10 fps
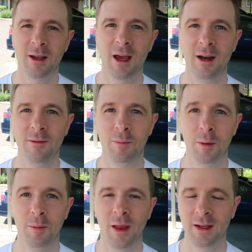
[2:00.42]
kind of
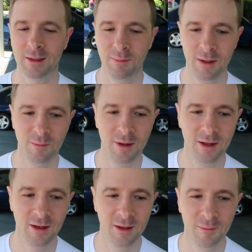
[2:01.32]
perplex me,
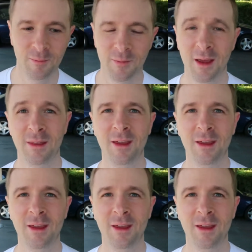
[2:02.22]
but um, I